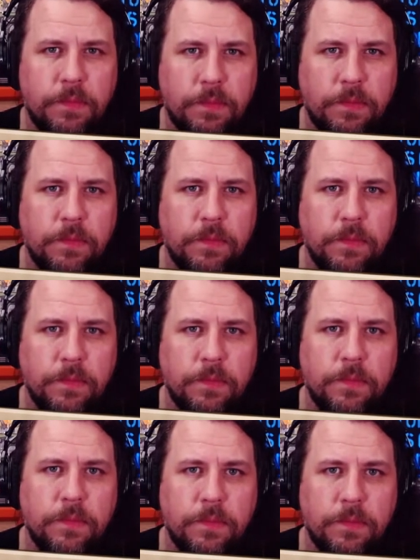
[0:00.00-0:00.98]

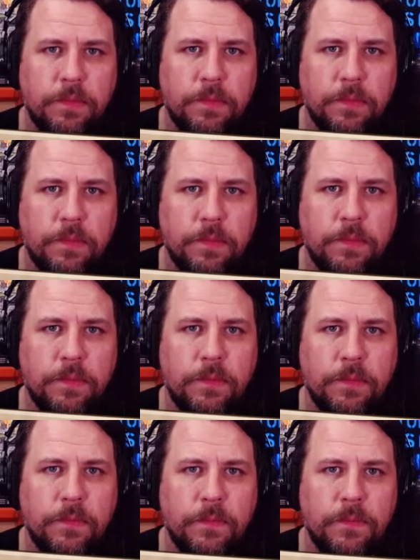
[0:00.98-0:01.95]

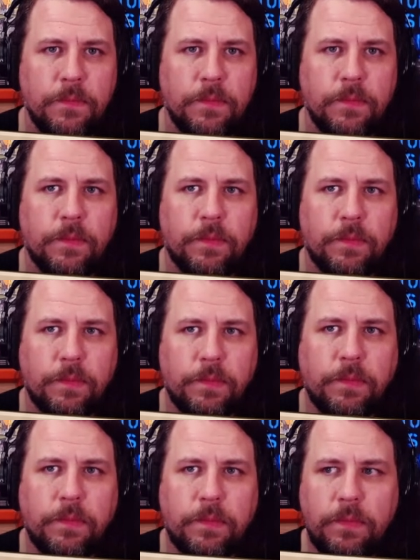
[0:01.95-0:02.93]

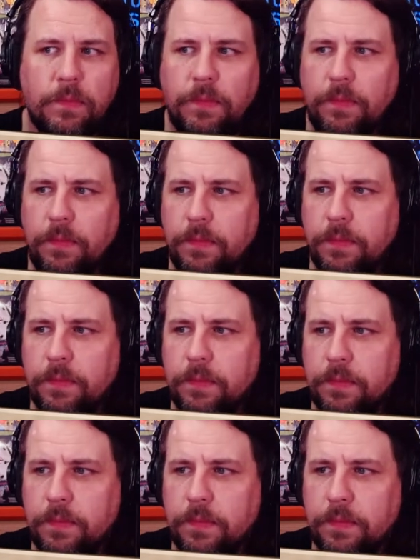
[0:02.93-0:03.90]

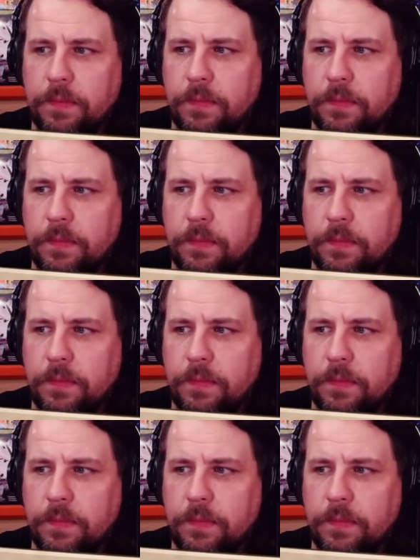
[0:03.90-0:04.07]
(not speaking)